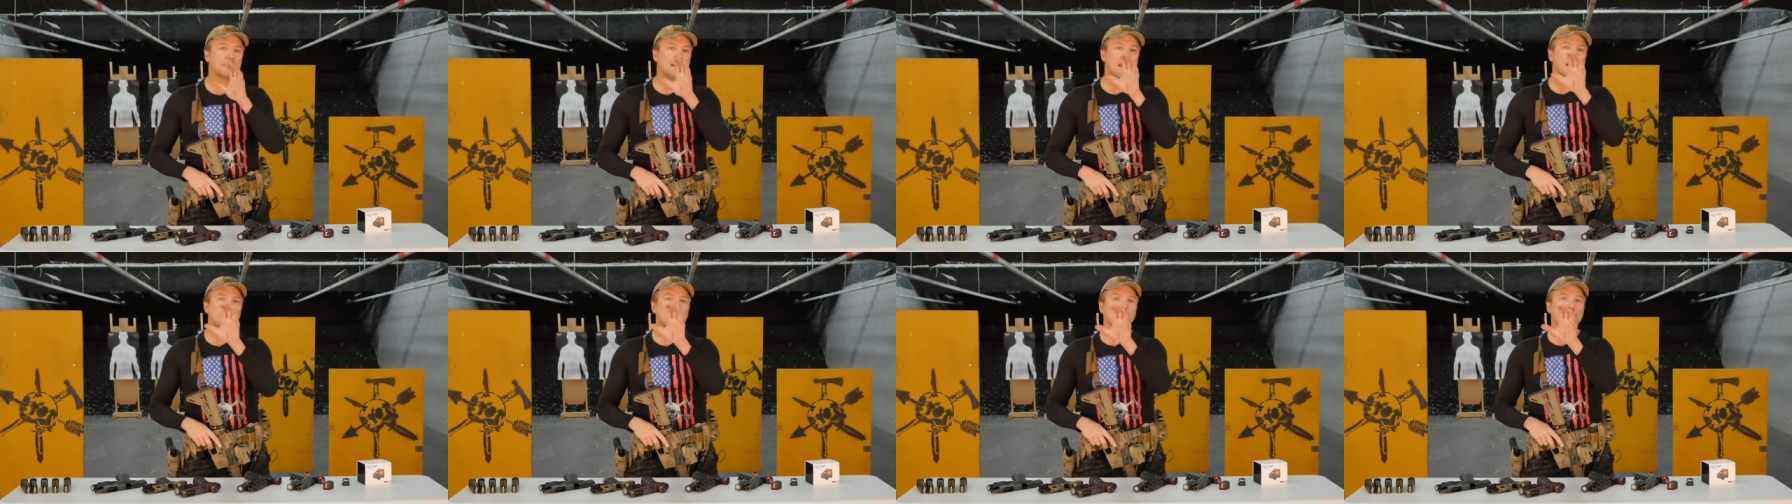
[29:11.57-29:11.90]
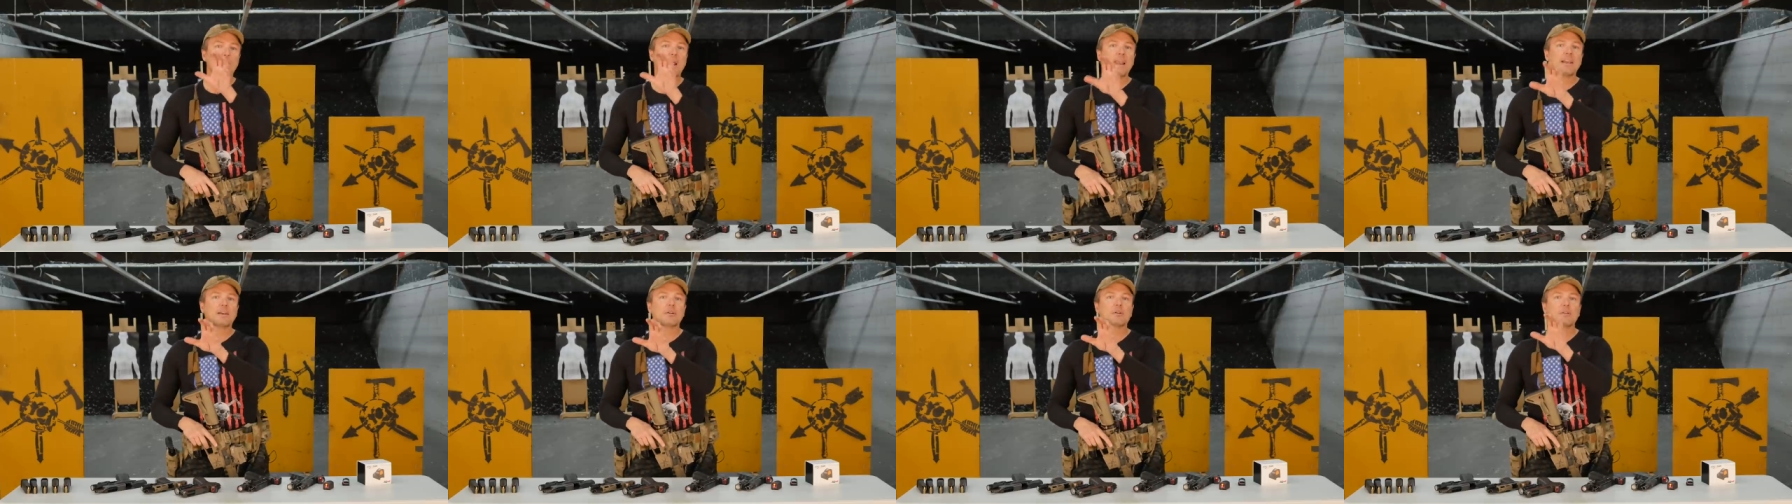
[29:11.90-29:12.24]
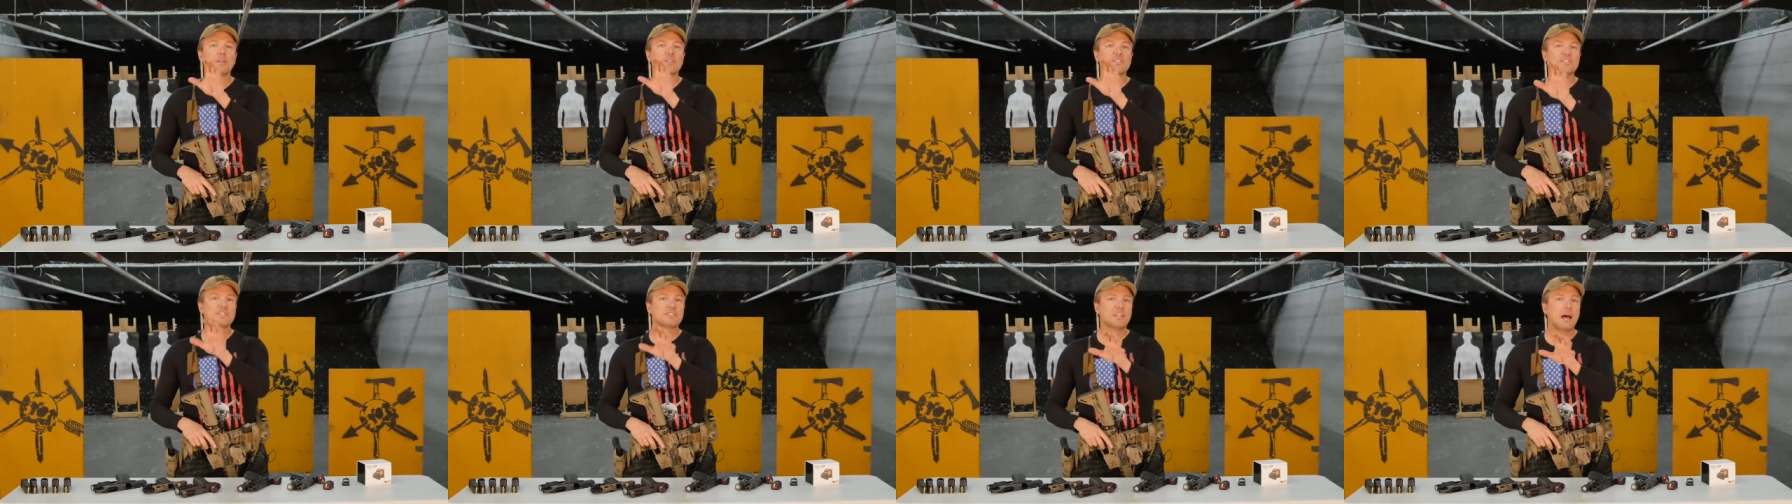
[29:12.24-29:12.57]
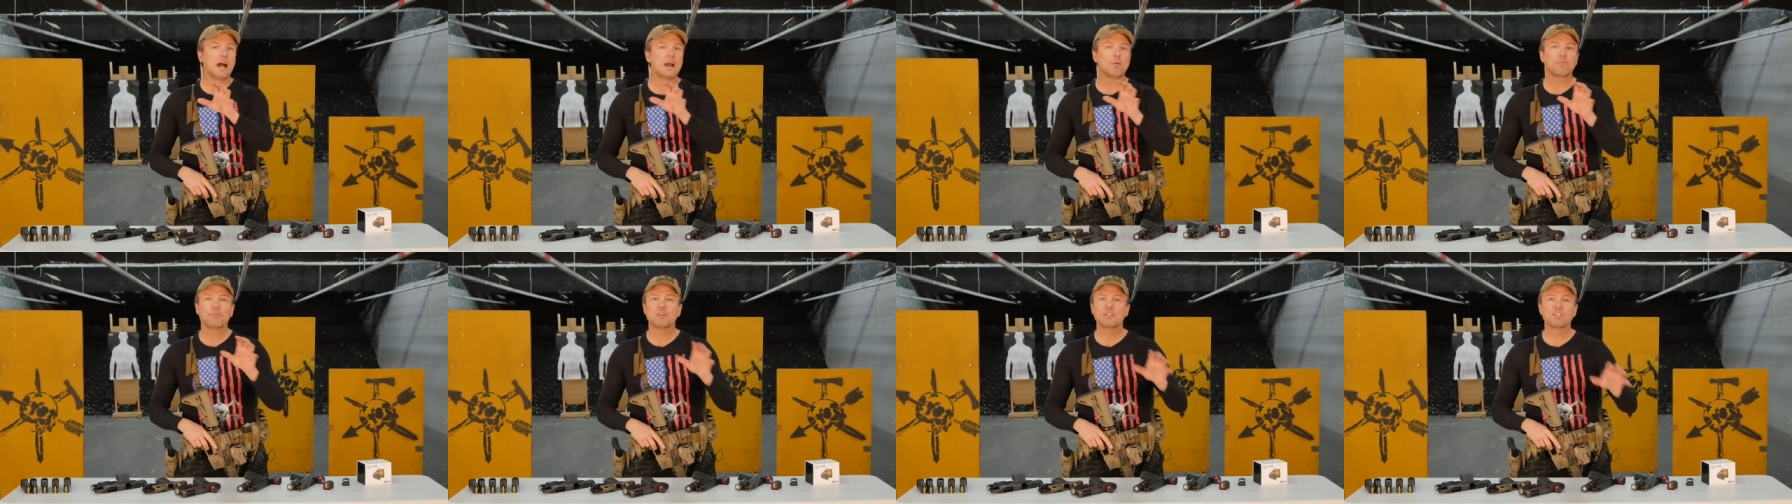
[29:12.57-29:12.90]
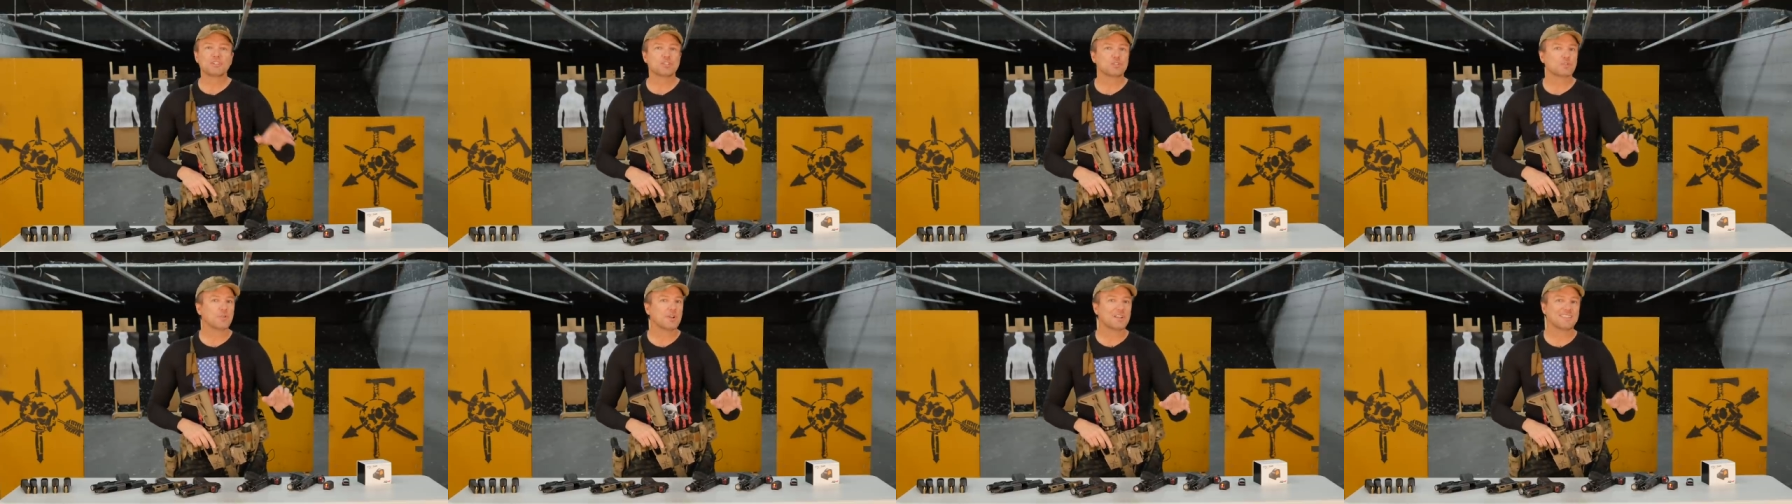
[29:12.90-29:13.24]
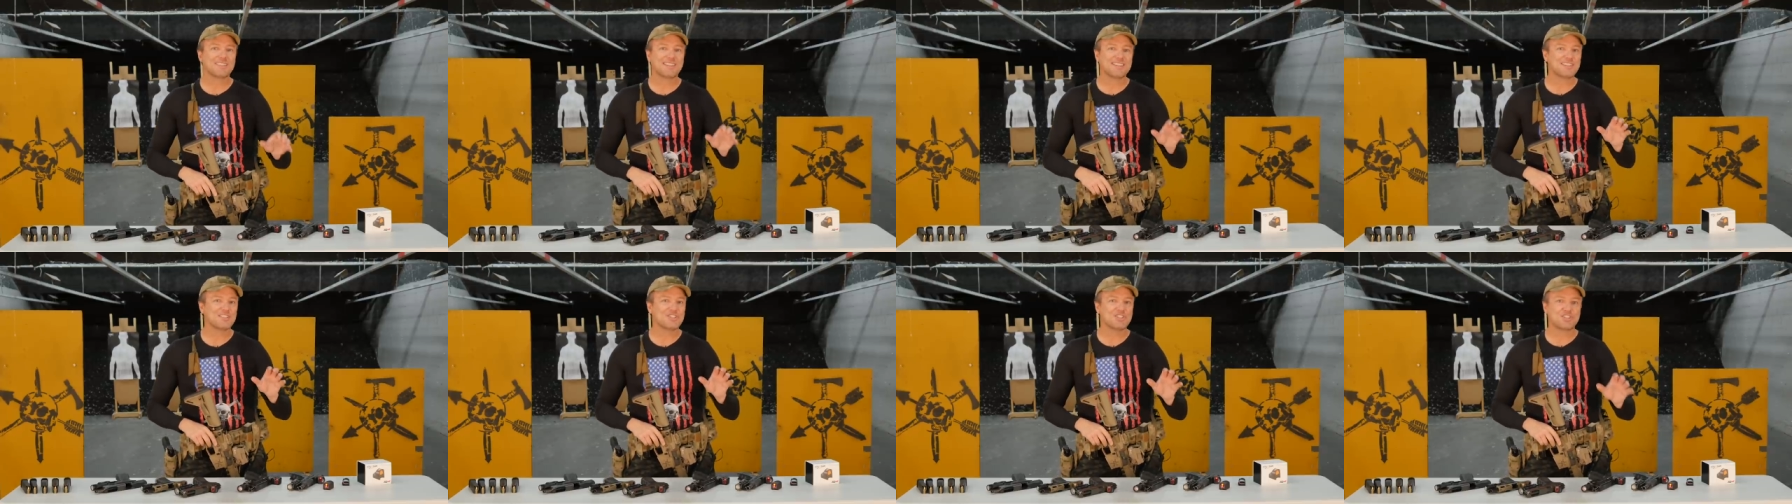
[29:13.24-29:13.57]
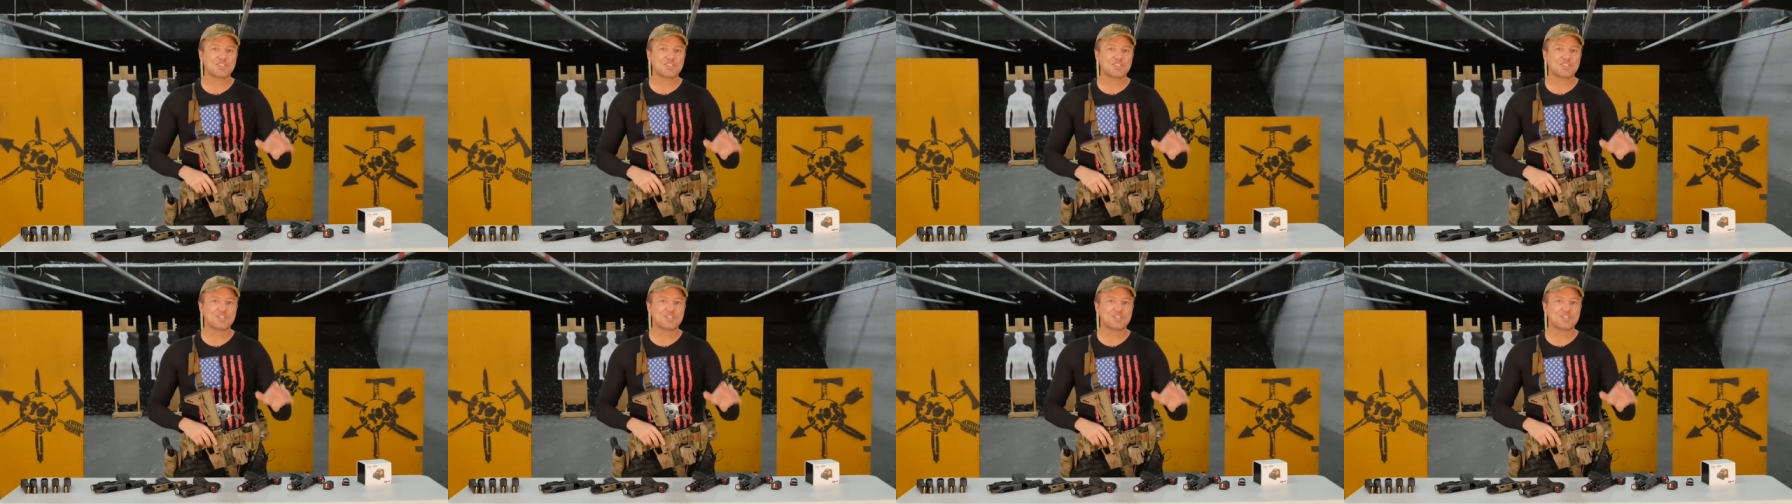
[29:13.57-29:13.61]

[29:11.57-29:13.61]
that reticle is not restricted